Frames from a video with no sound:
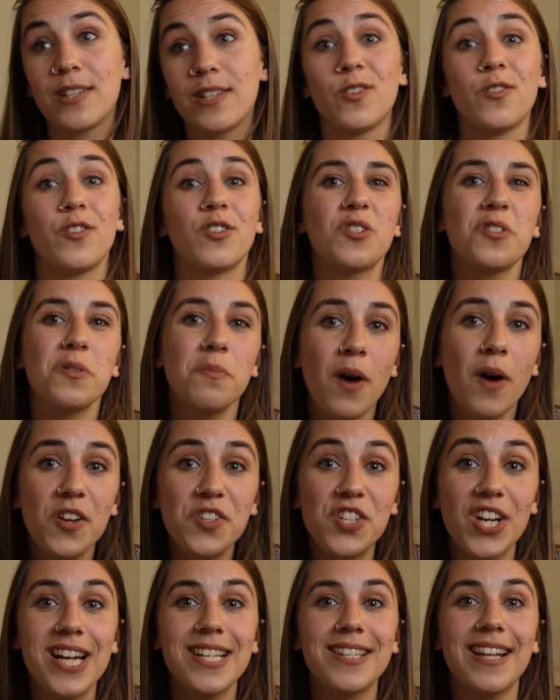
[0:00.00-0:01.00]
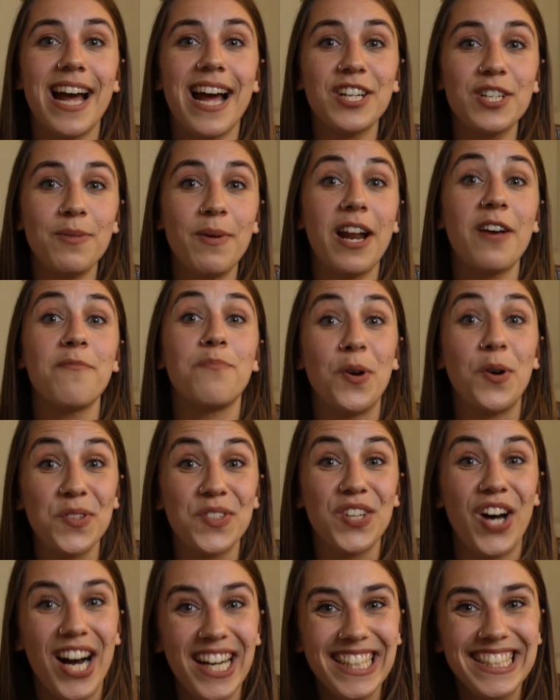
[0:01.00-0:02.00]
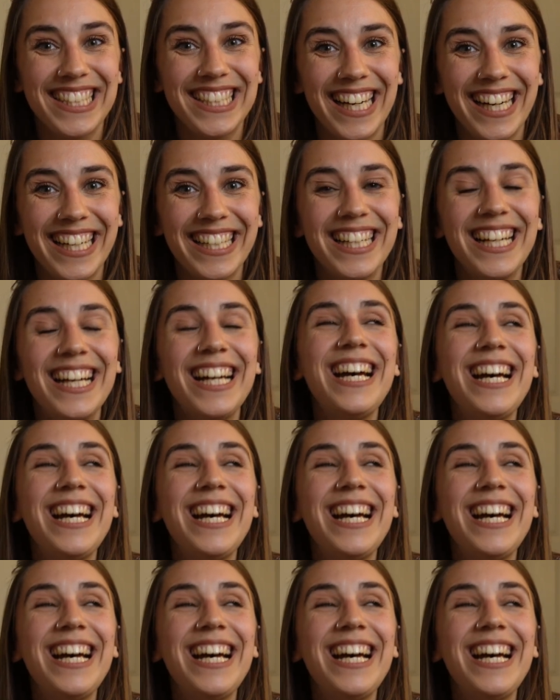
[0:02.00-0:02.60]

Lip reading: so there's a small chance that I actually might have both songs done